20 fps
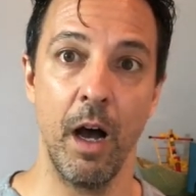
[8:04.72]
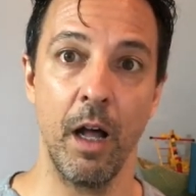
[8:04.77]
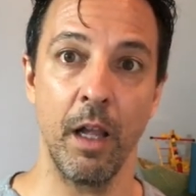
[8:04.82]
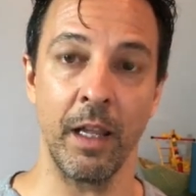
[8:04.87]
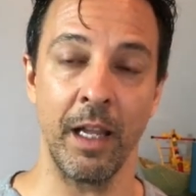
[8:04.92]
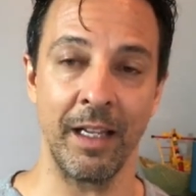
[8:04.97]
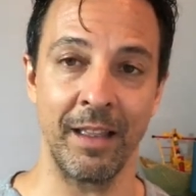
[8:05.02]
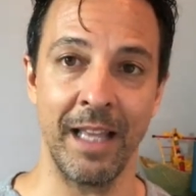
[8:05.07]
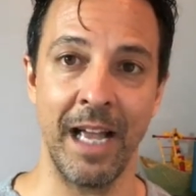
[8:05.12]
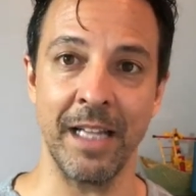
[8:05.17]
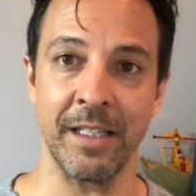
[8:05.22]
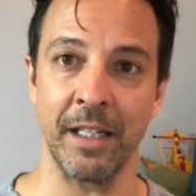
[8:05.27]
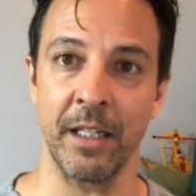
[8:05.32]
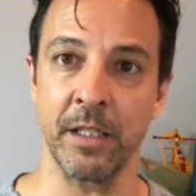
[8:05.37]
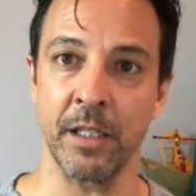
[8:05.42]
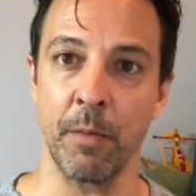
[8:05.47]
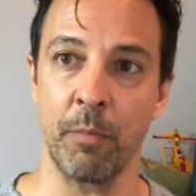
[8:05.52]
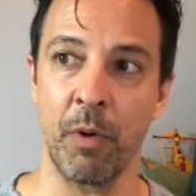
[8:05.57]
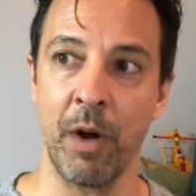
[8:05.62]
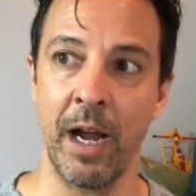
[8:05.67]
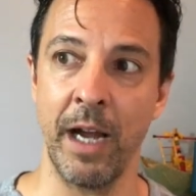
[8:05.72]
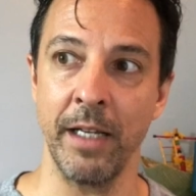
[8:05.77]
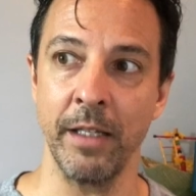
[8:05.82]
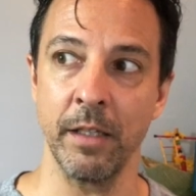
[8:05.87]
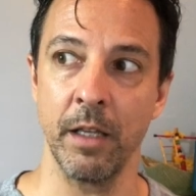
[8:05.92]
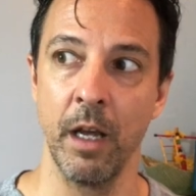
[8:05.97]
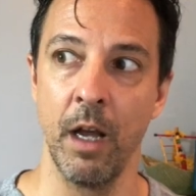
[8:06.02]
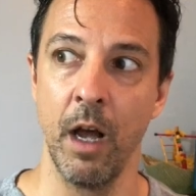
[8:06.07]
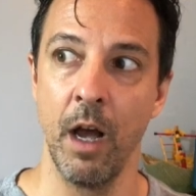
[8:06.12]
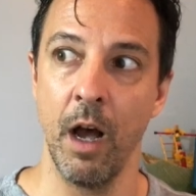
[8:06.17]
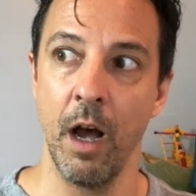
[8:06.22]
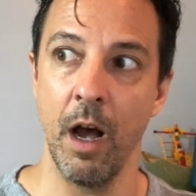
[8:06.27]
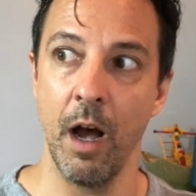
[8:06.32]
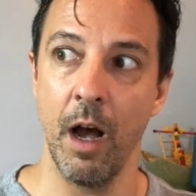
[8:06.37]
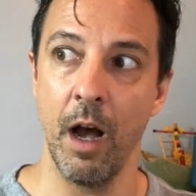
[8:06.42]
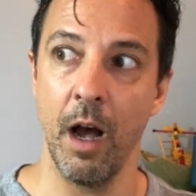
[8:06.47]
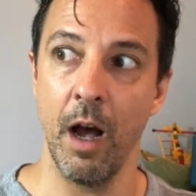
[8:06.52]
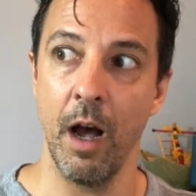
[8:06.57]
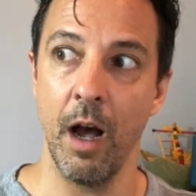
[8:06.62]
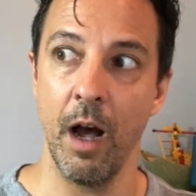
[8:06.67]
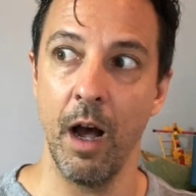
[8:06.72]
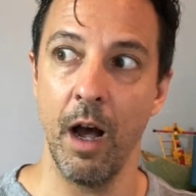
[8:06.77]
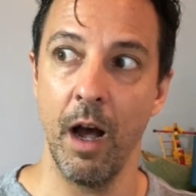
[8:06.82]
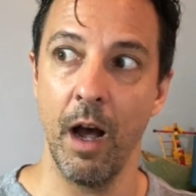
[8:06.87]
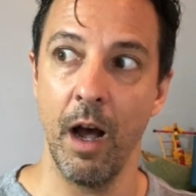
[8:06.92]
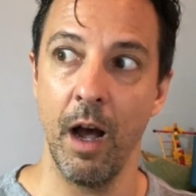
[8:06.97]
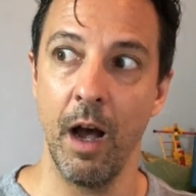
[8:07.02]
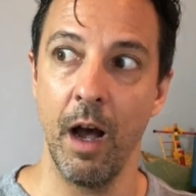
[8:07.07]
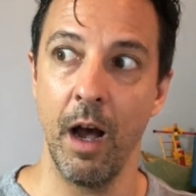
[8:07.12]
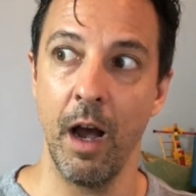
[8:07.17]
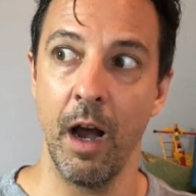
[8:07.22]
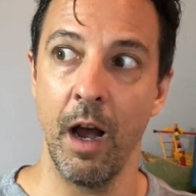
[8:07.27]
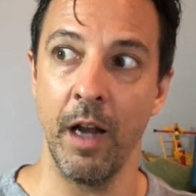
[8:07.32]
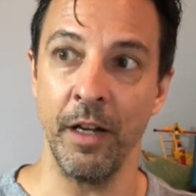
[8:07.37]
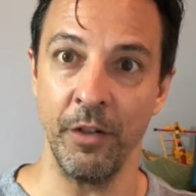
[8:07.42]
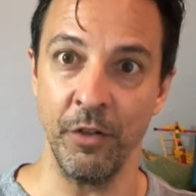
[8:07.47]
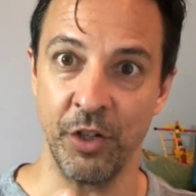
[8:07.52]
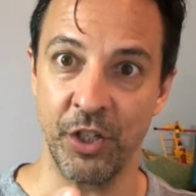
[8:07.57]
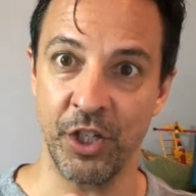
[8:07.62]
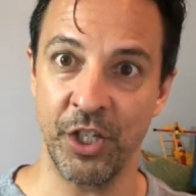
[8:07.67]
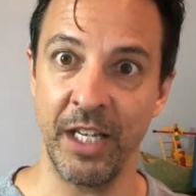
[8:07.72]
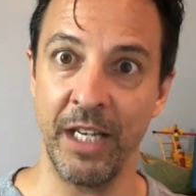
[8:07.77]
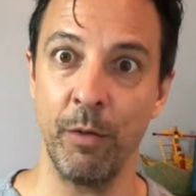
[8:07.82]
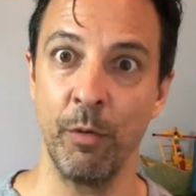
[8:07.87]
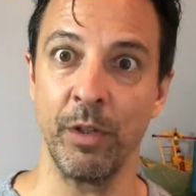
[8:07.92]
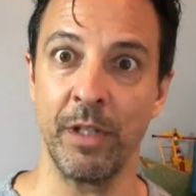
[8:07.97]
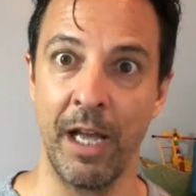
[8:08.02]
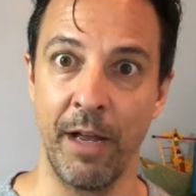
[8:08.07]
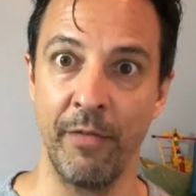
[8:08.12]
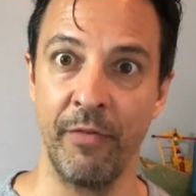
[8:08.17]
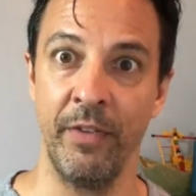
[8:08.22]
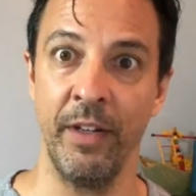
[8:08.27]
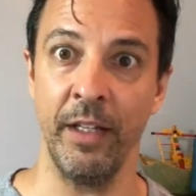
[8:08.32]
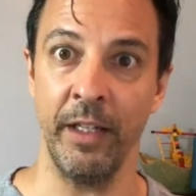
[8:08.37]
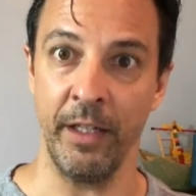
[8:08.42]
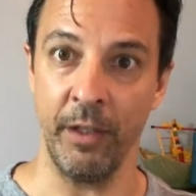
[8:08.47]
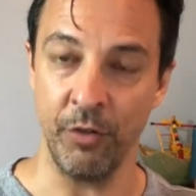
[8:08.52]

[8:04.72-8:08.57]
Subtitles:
like that's like a surprise. And you sing with that feeling.